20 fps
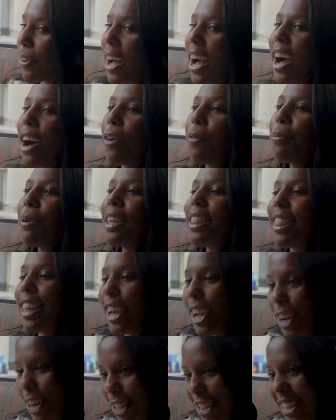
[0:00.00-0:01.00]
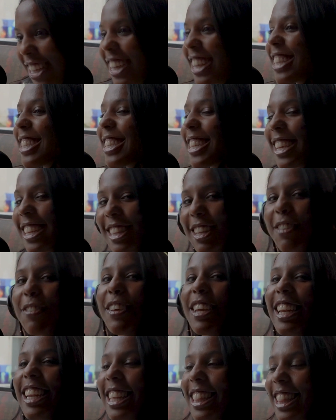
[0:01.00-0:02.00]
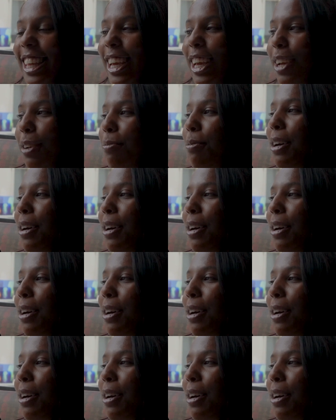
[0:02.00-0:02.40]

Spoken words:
I'll be there to assist if anything,